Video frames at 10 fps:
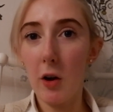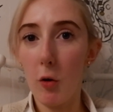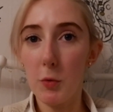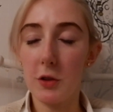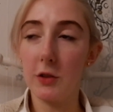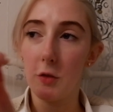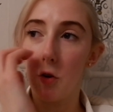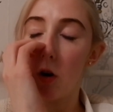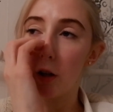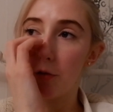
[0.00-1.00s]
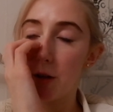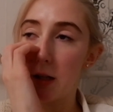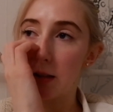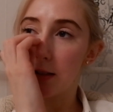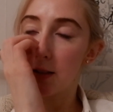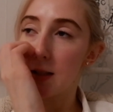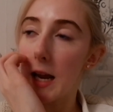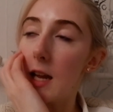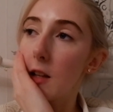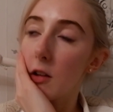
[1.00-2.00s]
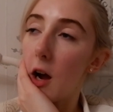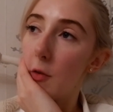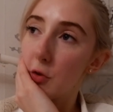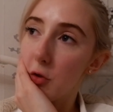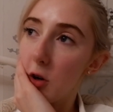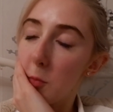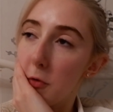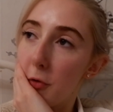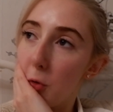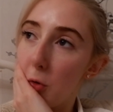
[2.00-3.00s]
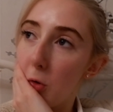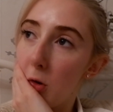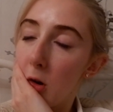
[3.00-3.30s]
many options. I've got like a vegan steak that I haven't tried before